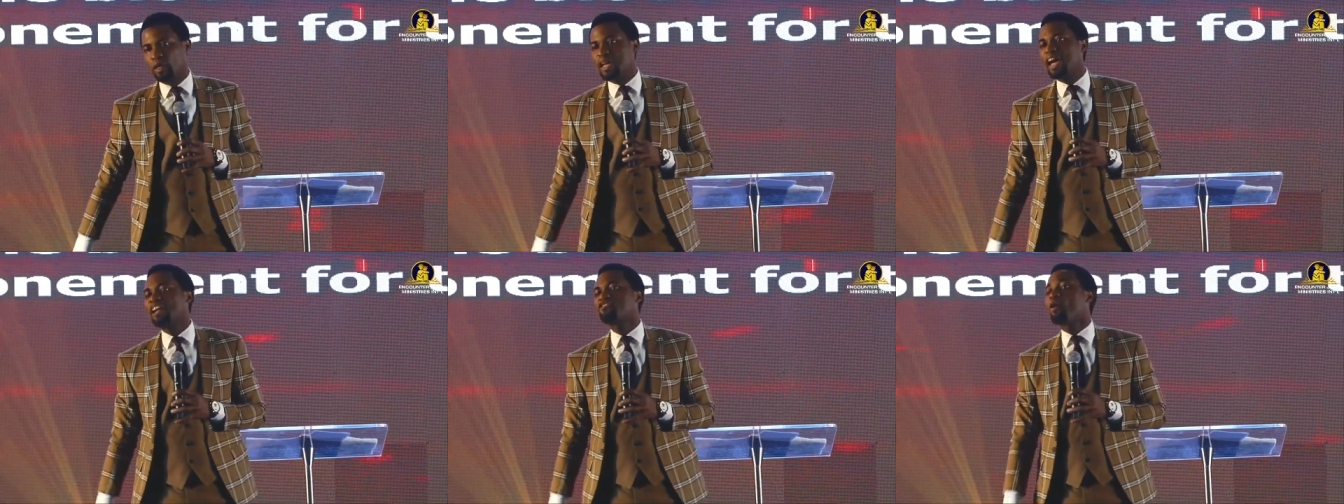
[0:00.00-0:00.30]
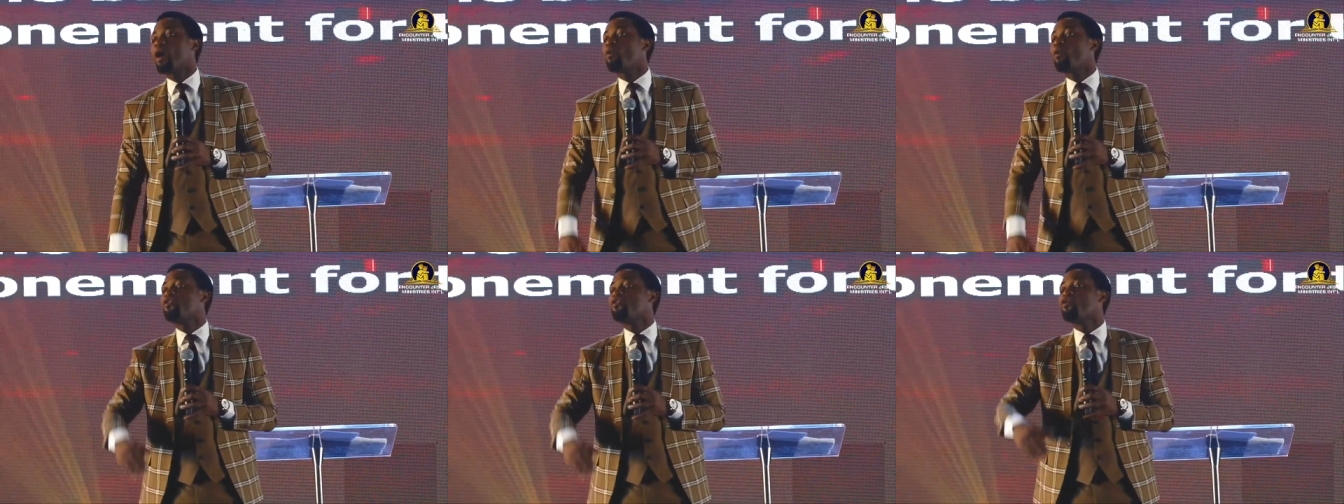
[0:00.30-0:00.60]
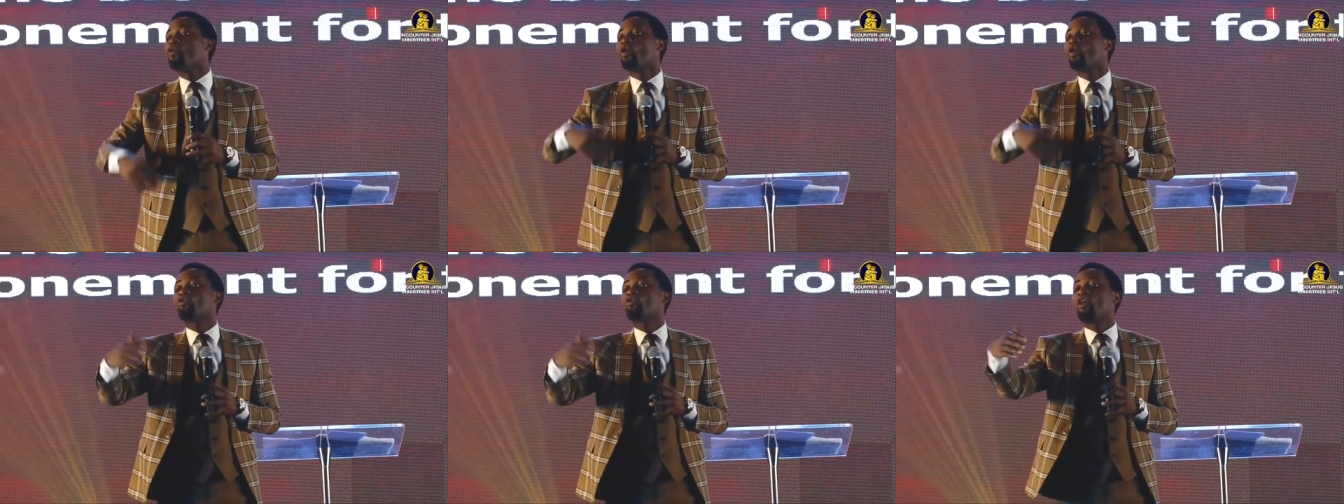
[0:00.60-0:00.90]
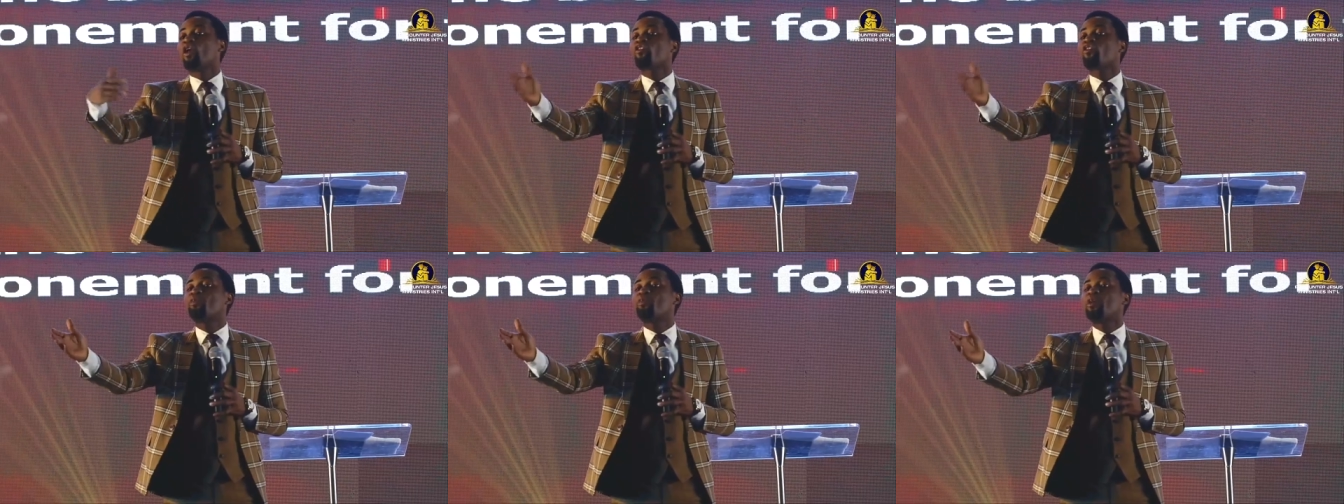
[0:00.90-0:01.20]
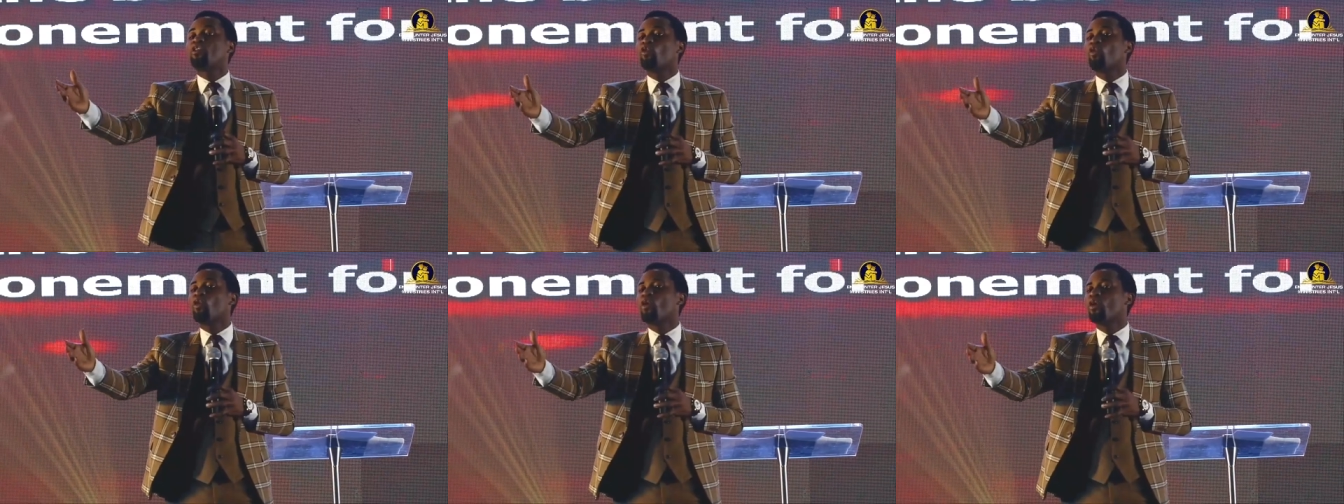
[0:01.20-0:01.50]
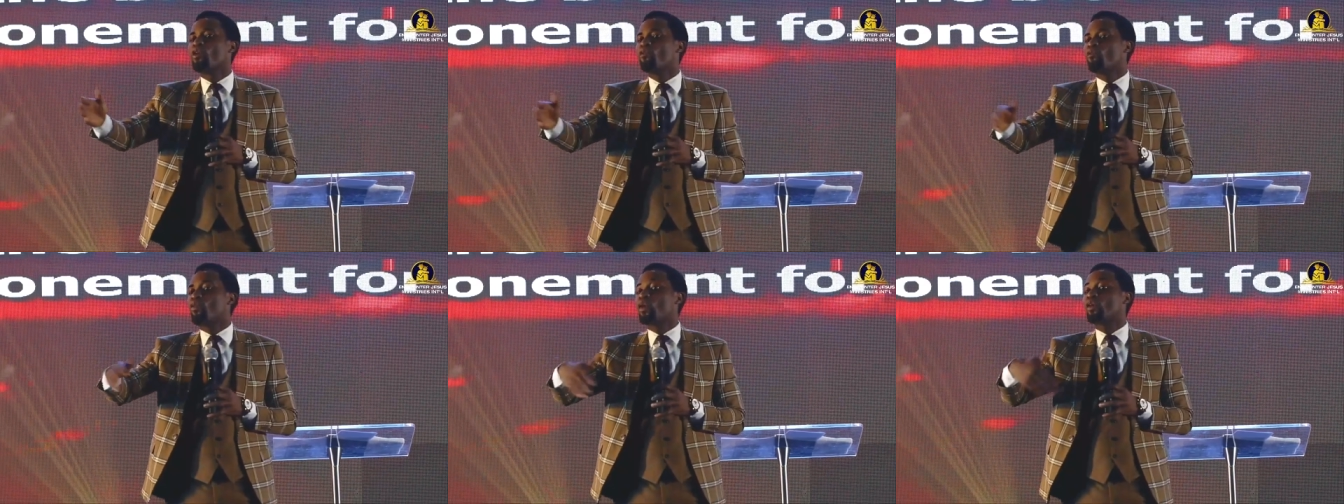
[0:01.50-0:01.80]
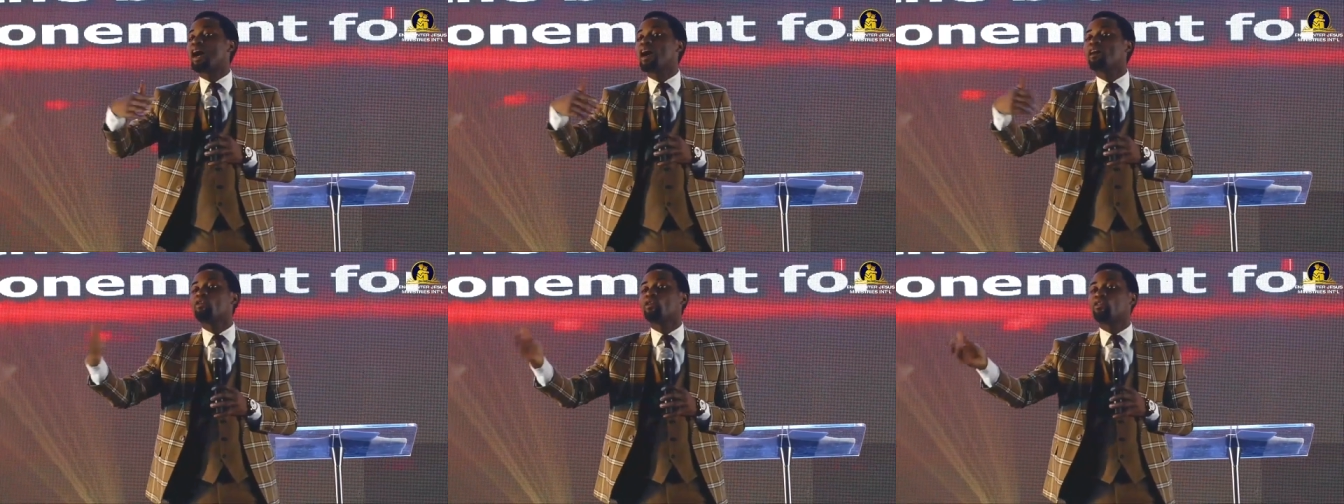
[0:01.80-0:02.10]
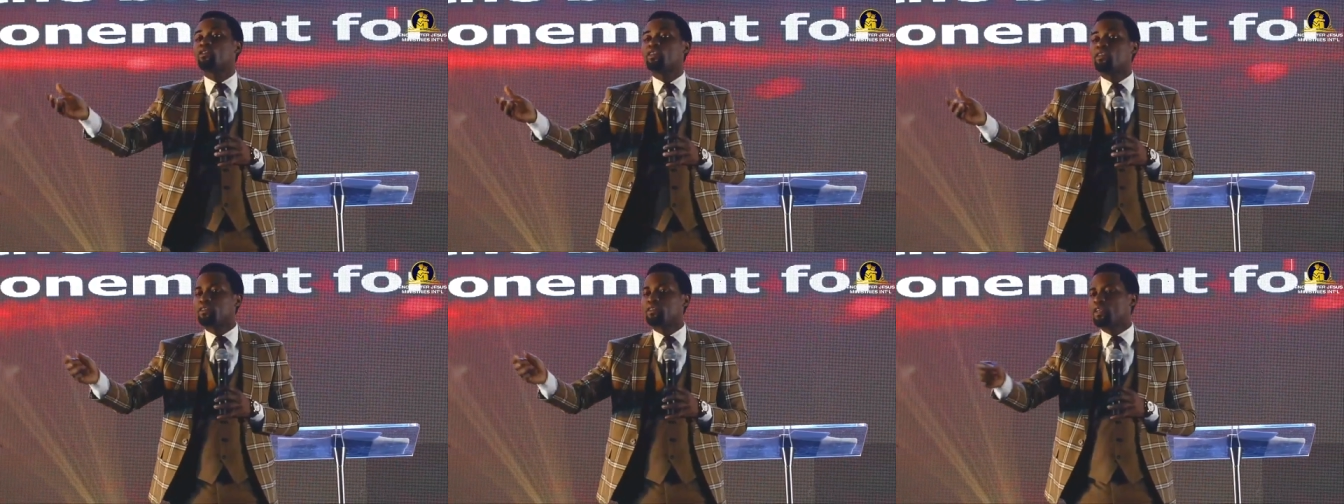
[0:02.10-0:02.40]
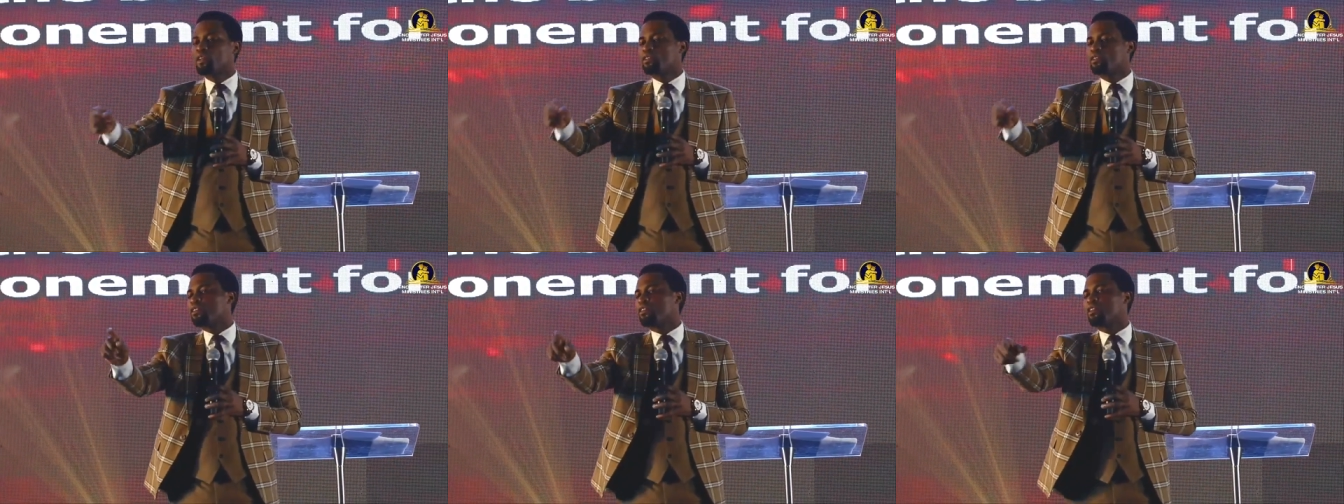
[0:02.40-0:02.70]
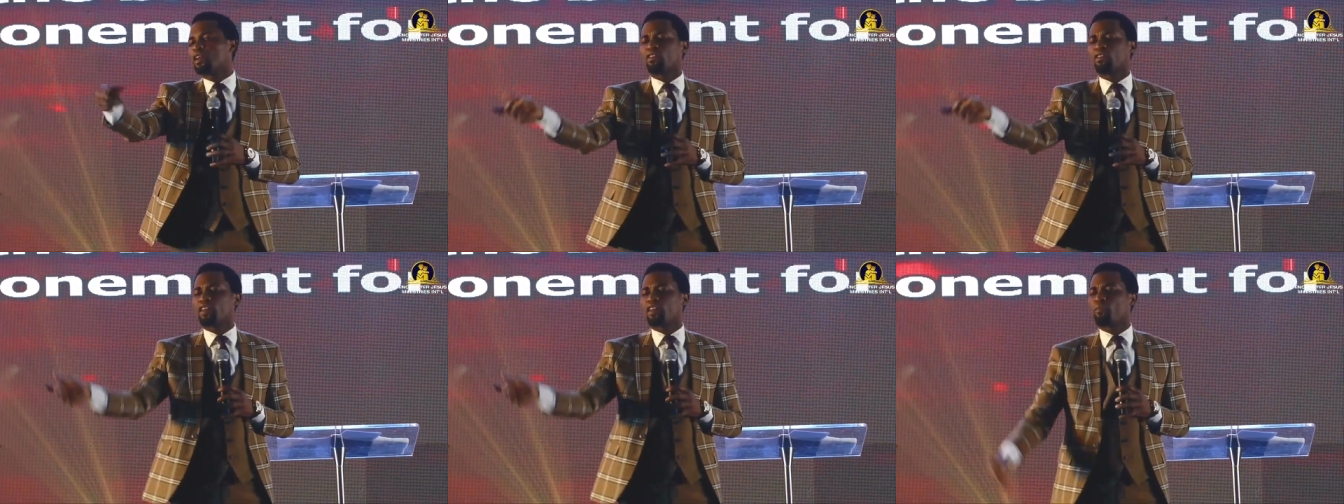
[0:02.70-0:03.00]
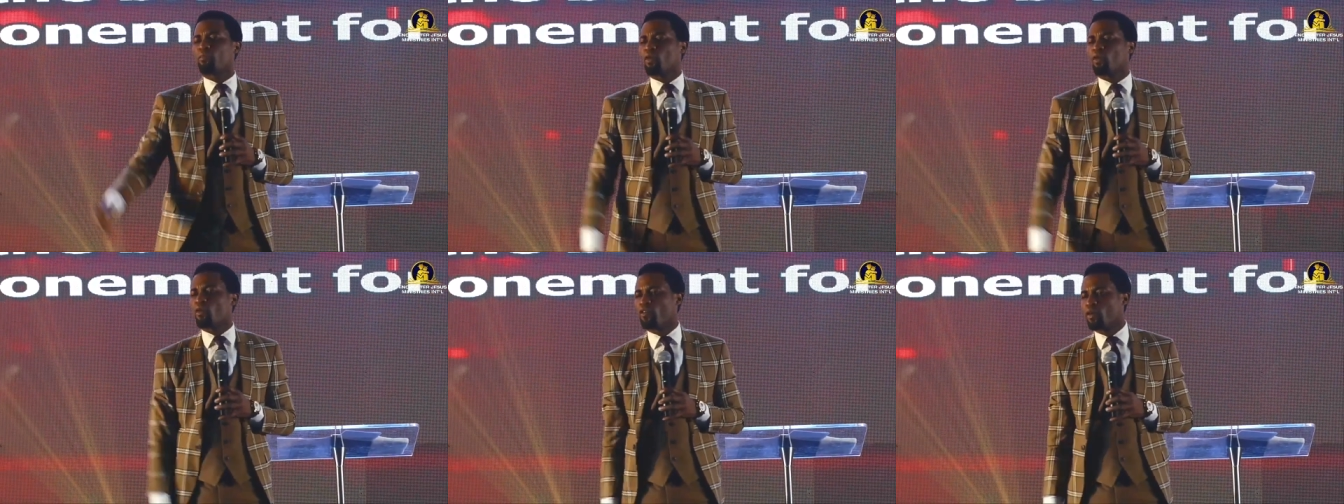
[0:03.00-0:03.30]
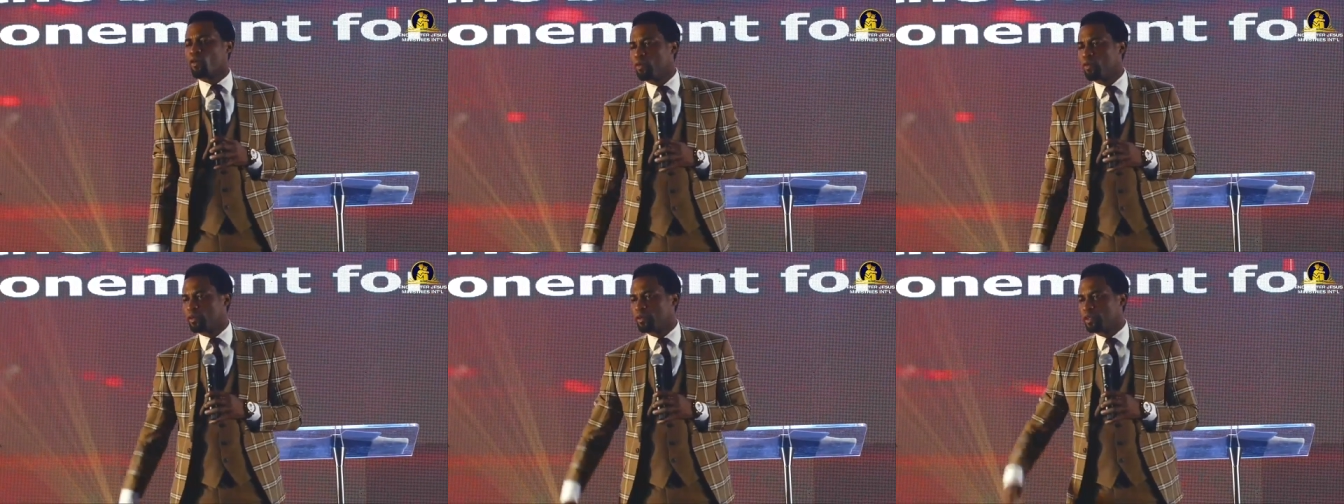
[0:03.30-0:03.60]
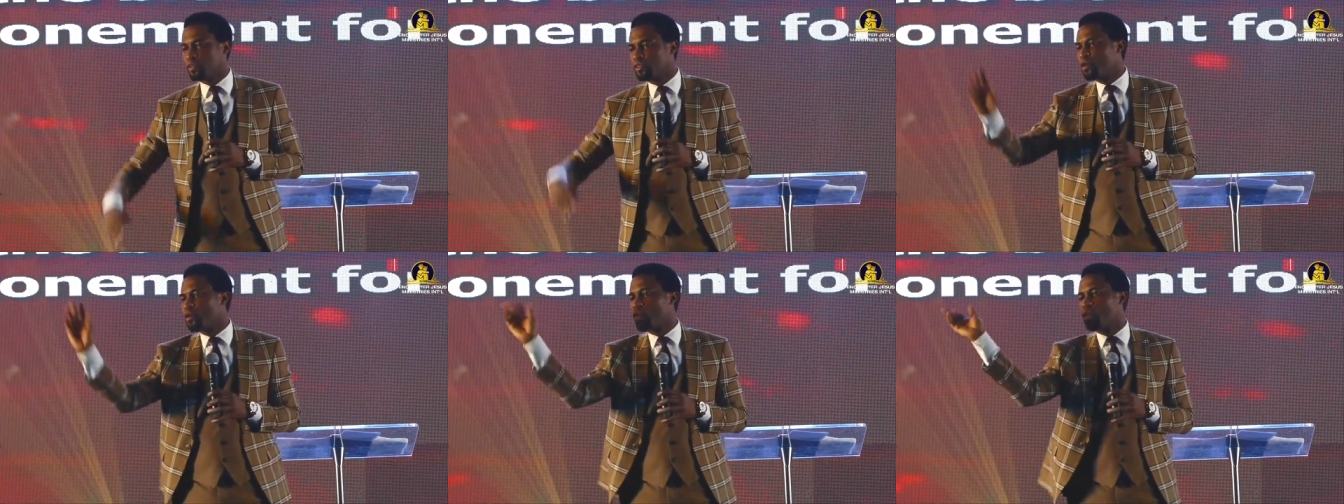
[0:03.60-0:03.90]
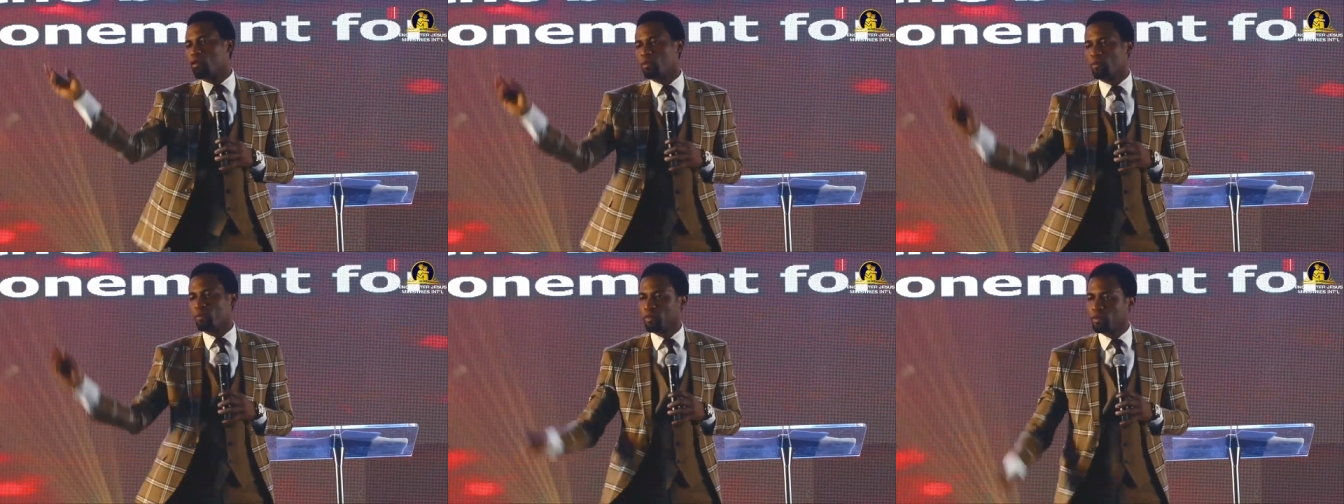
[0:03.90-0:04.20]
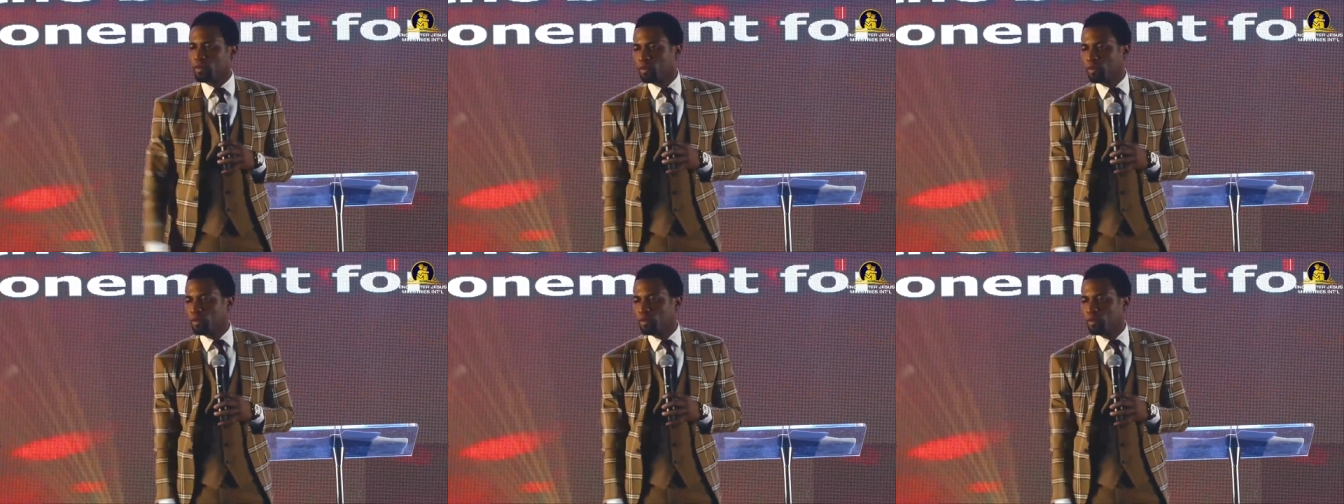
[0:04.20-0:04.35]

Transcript: That's why when you go to the hospital for diagnosis, they just take a sample of your blood. They say, go home.